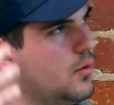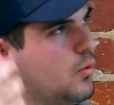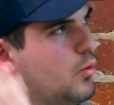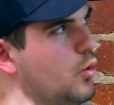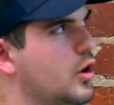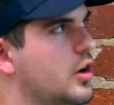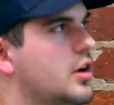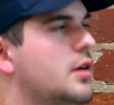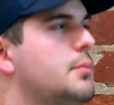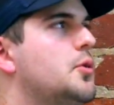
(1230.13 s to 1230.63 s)

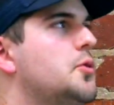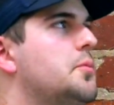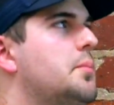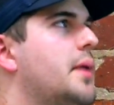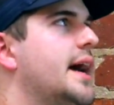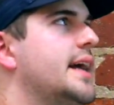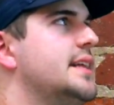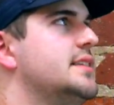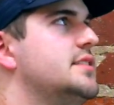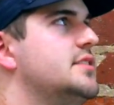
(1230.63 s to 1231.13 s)
workable
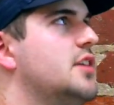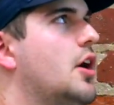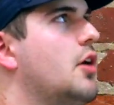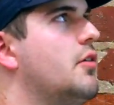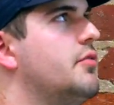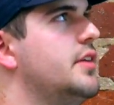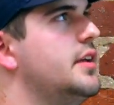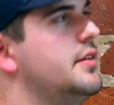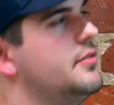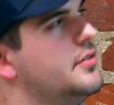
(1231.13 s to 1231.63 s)
by
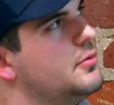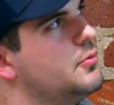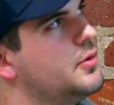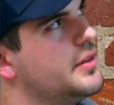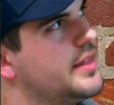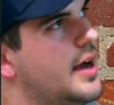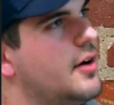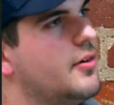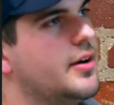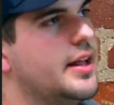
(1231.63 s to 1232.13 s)
itself, even
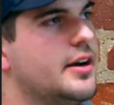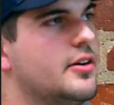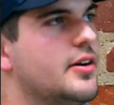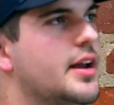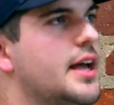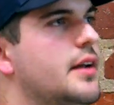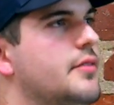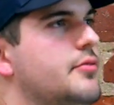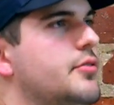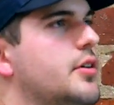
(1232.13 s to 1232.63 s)
without
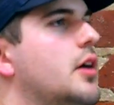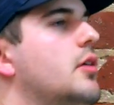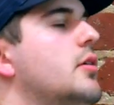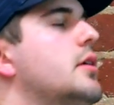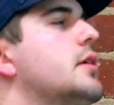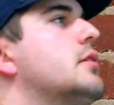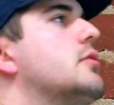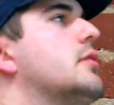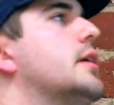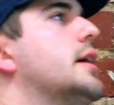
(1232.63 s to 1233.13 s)
internet, if coded